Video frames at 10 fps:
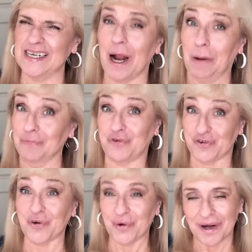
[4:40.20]
I'm
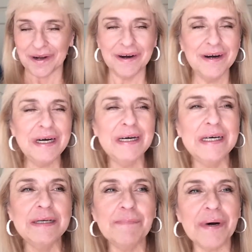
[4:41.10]
sure.
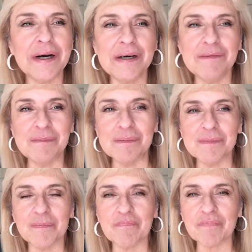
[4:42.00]
But
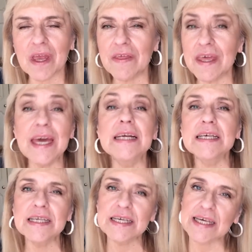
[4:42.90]
at the end
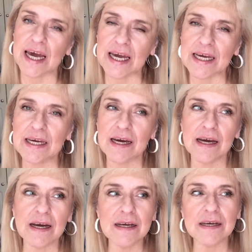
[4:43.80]
of the day,
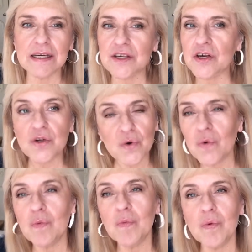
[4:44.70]
it's a
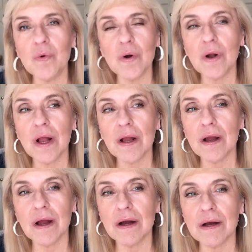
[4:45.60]
normal
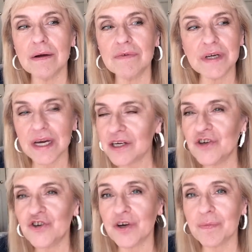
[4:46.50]

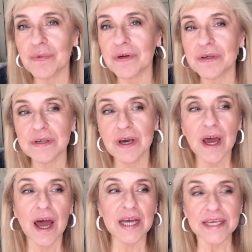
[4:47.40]
relationship that
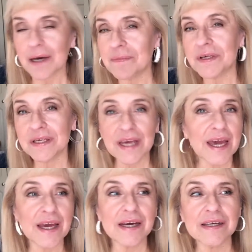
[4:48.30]
has ups and
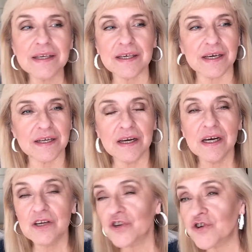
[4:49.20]
downs and
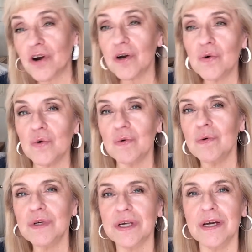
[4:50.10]
struggles.